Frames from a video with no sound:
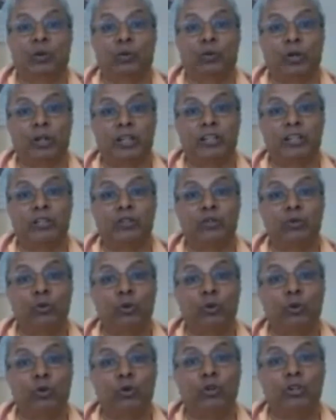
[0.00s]
when
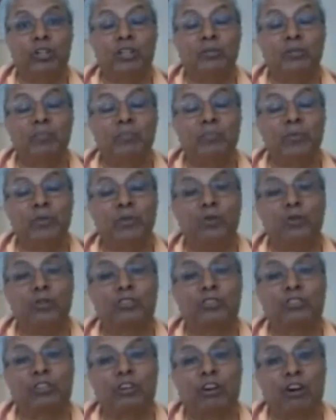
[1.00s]
no
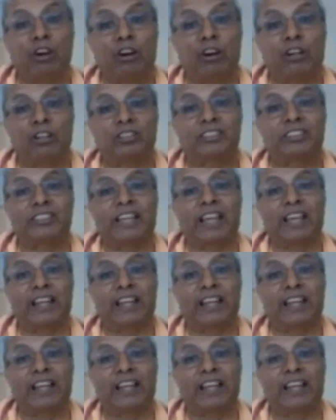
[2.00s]
impure thoughts